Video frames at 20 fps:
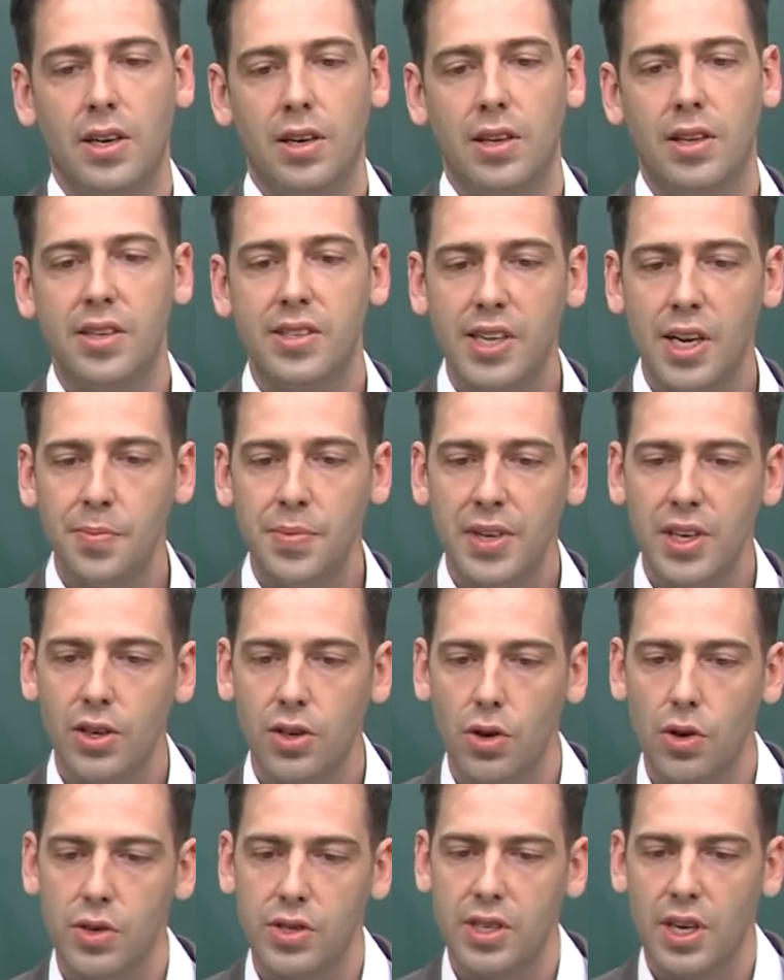And the same thing
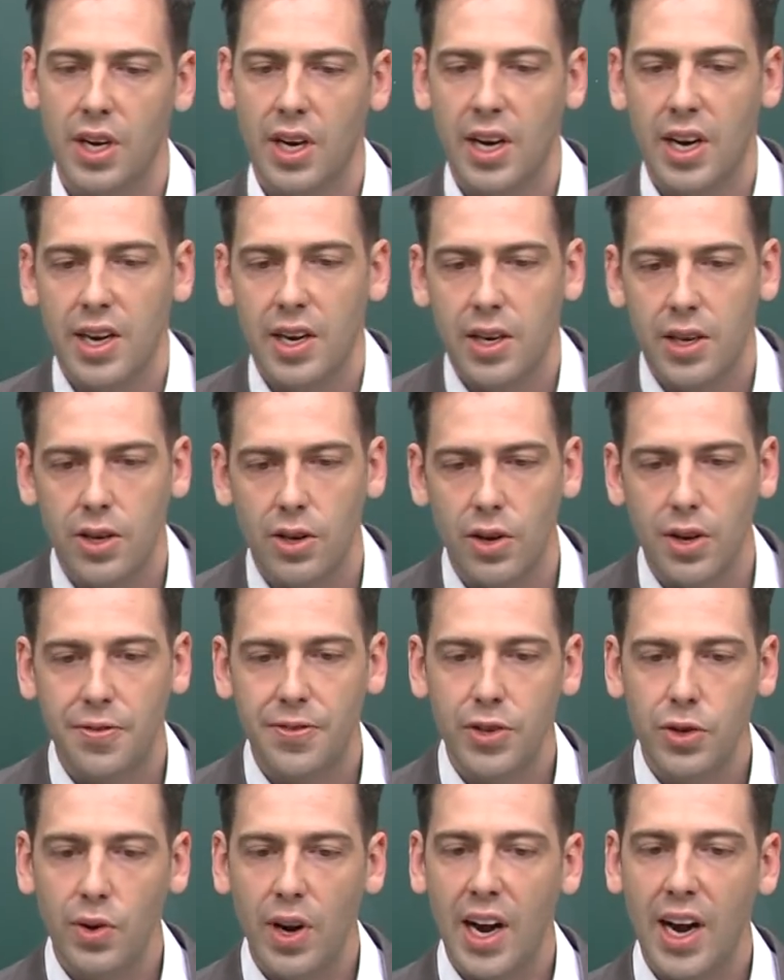goes, you know,
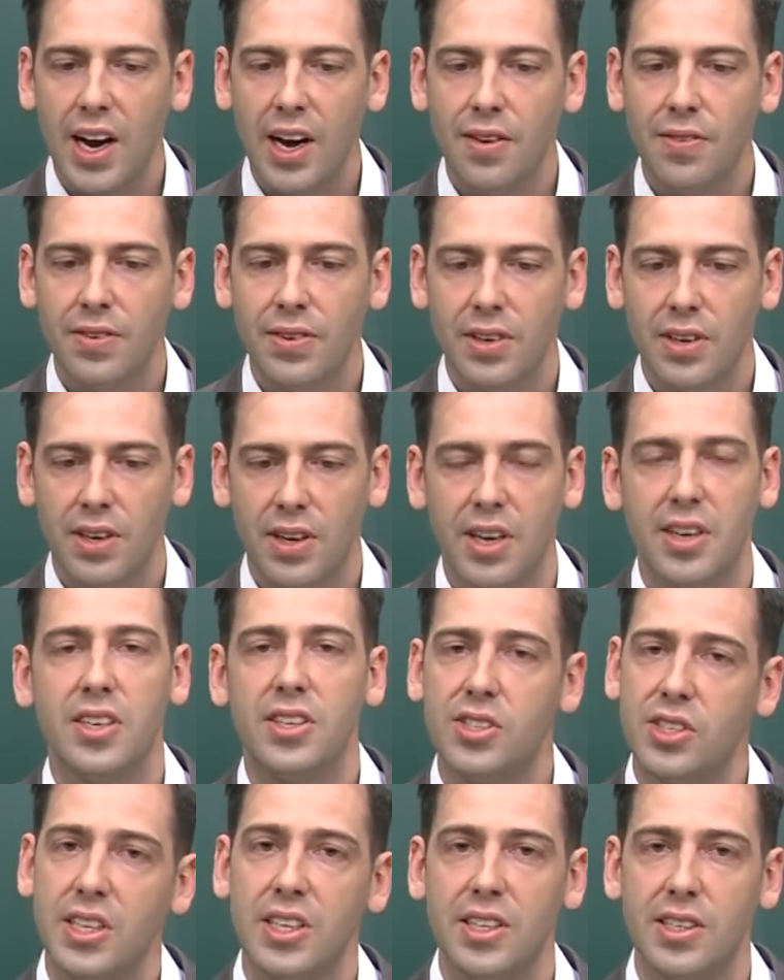if you have a
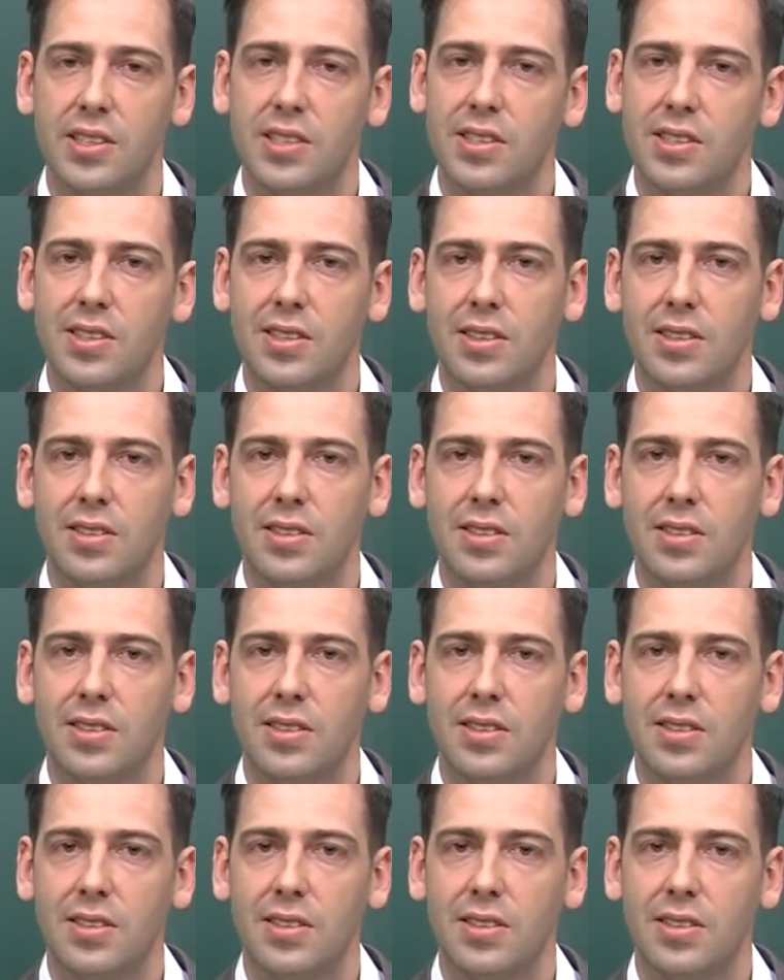disease,